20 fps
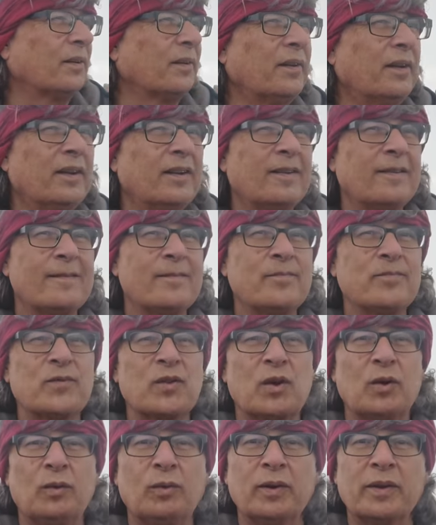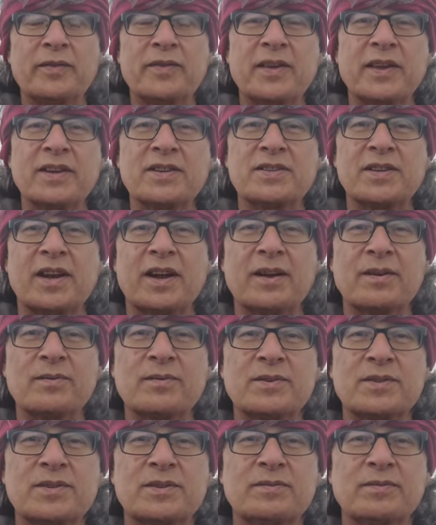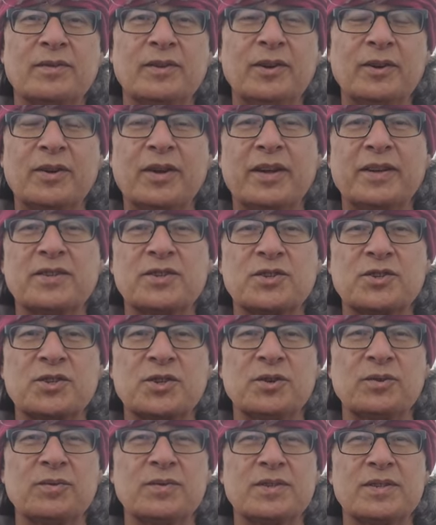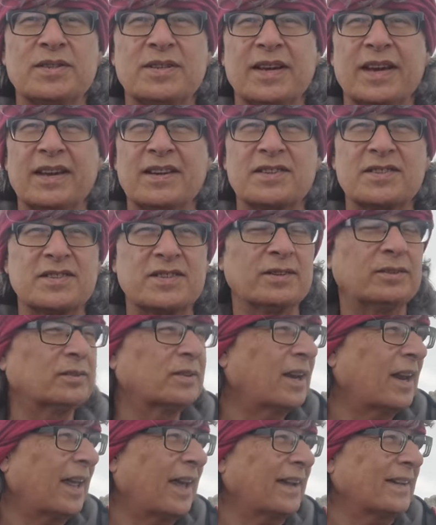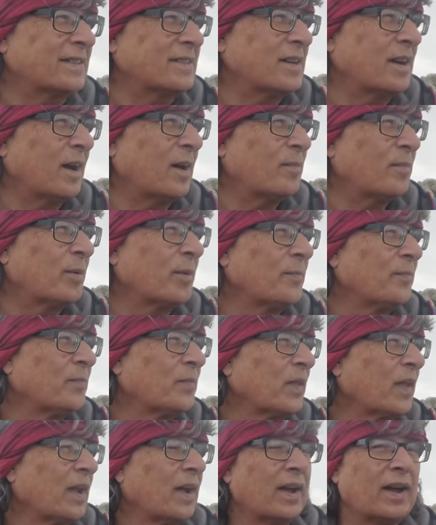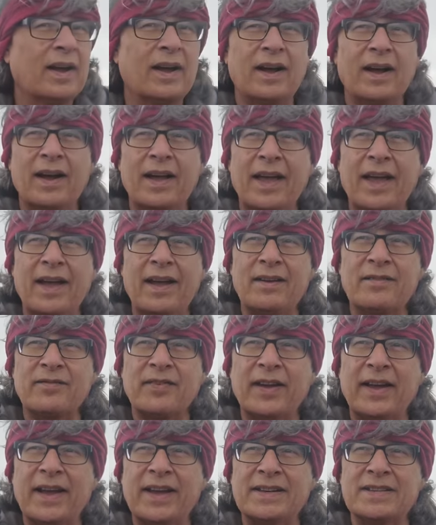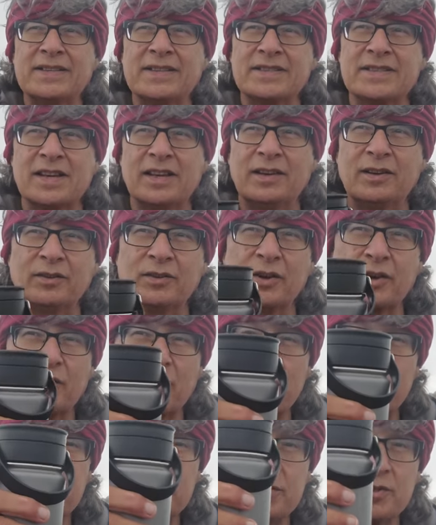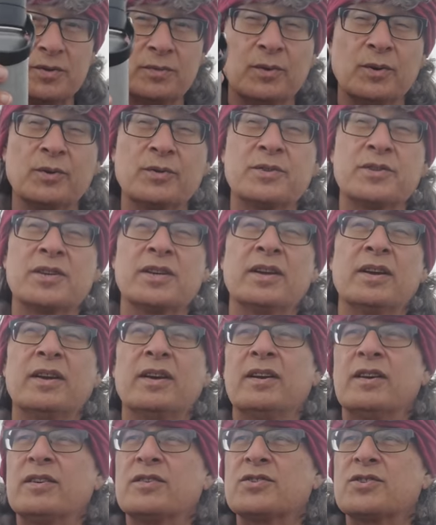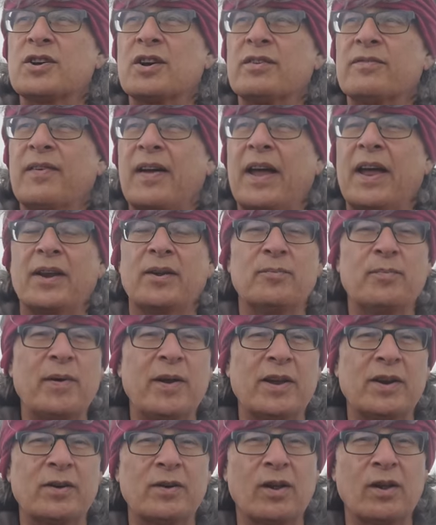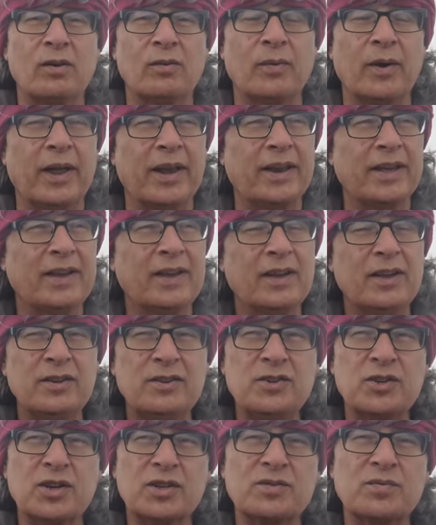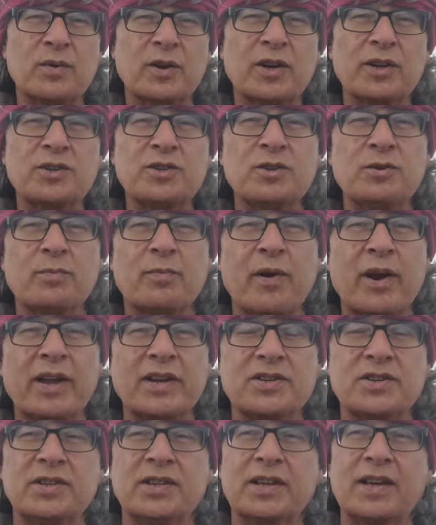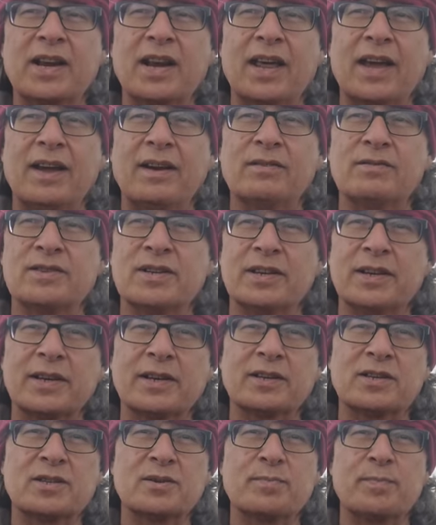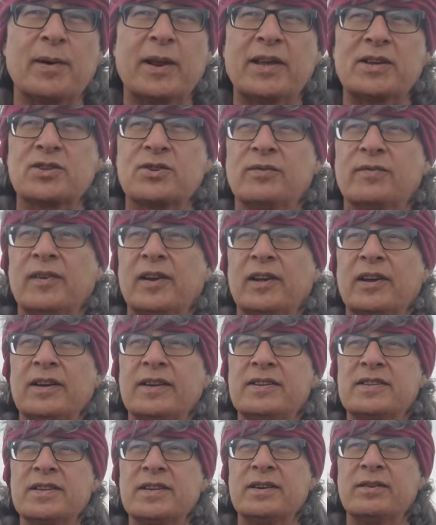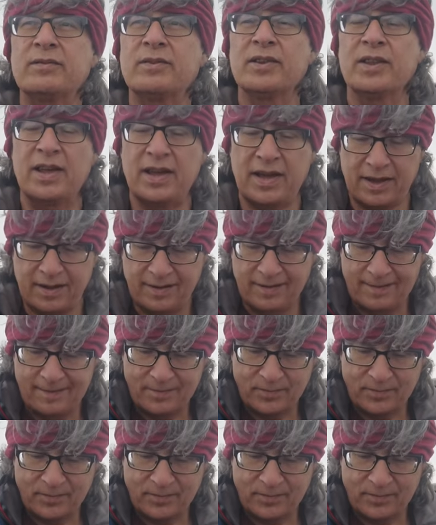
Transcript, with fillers: on, all the things that I was looking to shoot today are still clagged up I have had, as I look across towards Tryfan and Pen yr Ole Wen, just one or two breaks in the clouds and a little splash of light here and there,